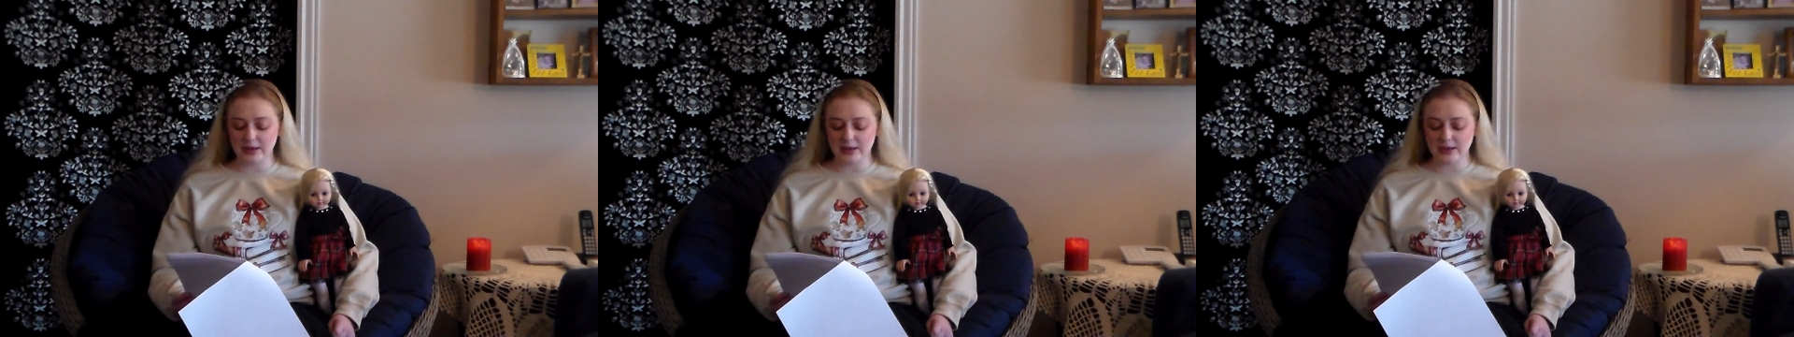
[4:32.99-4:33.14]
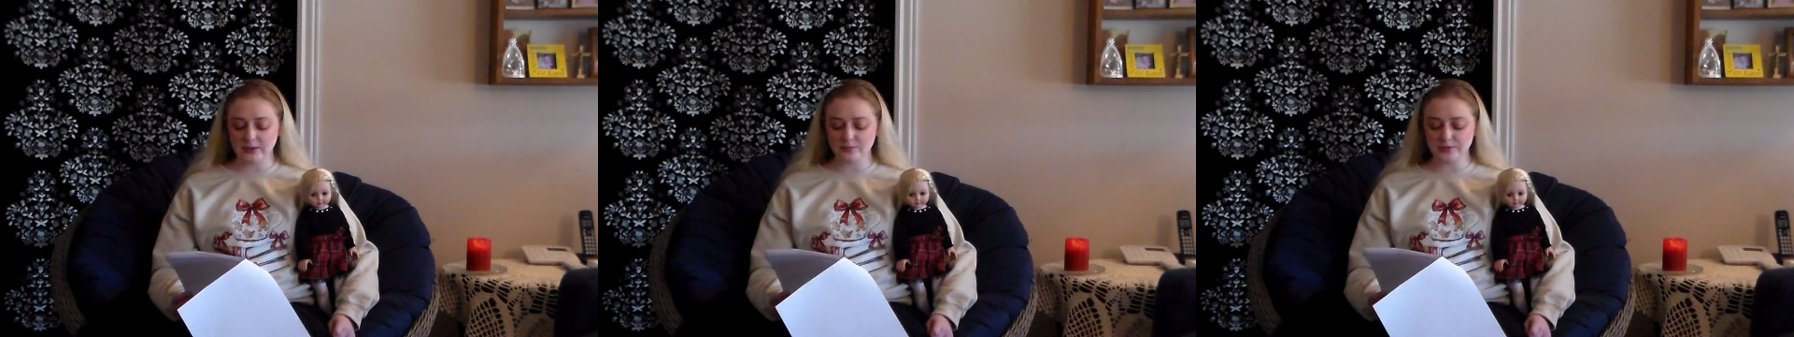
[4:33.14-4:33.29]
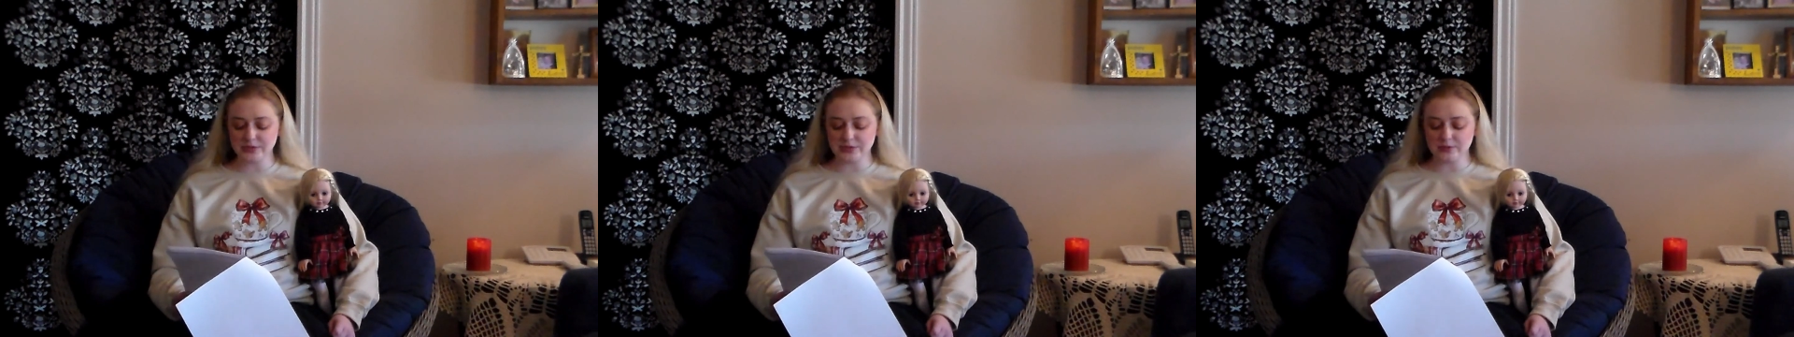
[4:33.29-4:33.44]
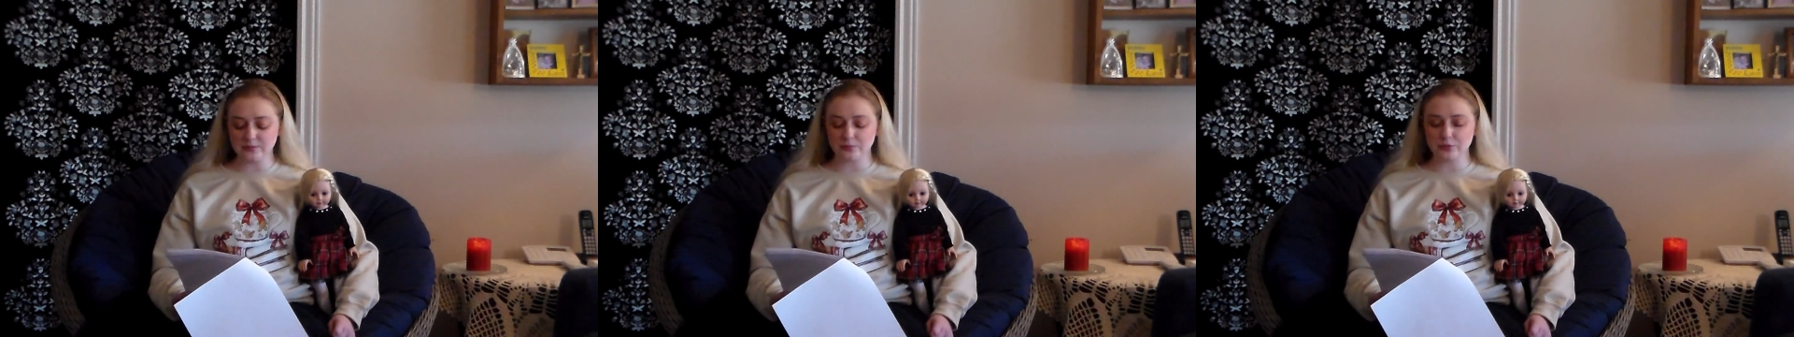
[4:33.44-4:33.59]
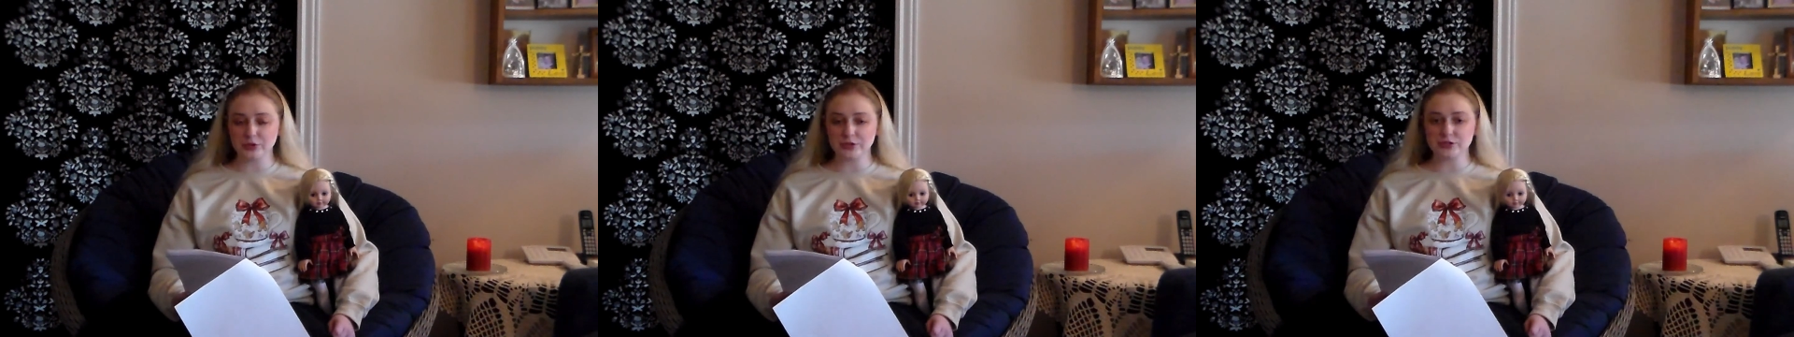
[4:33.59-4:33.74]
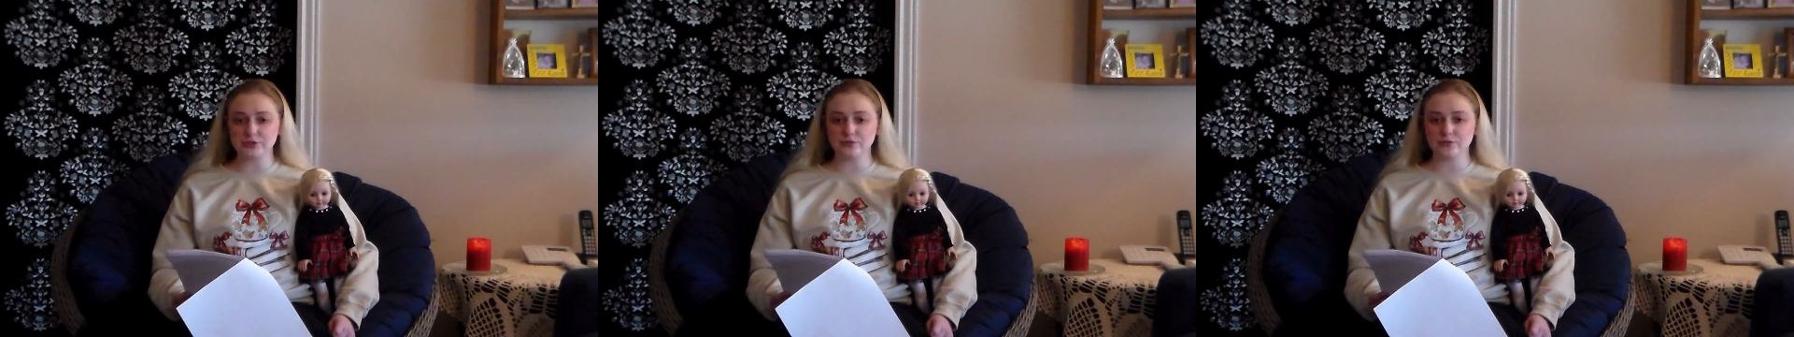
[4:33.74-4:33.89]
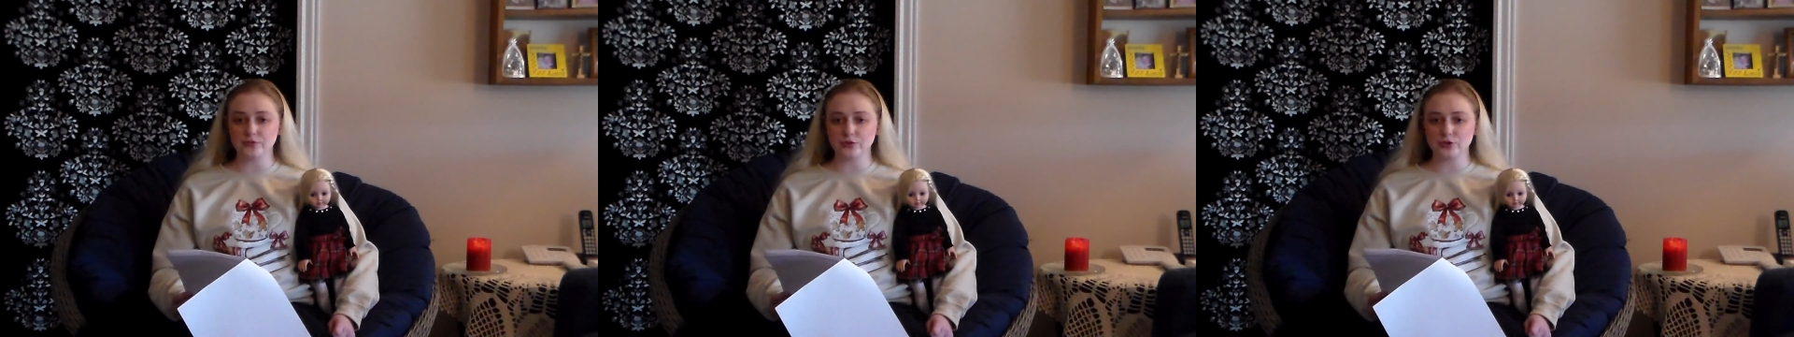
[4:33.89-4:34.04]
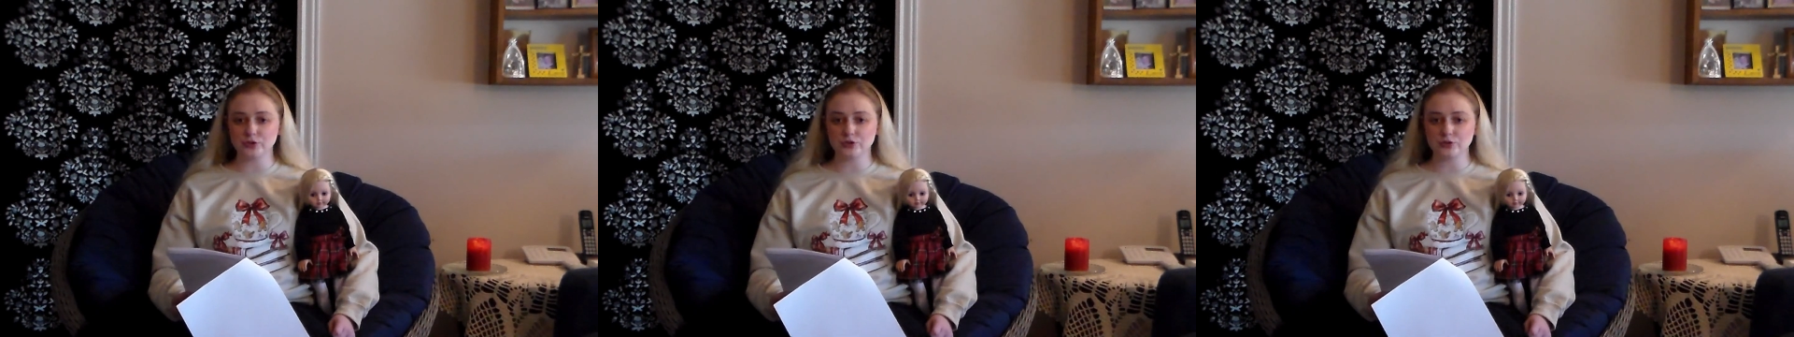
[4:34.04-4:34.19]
he was in prison for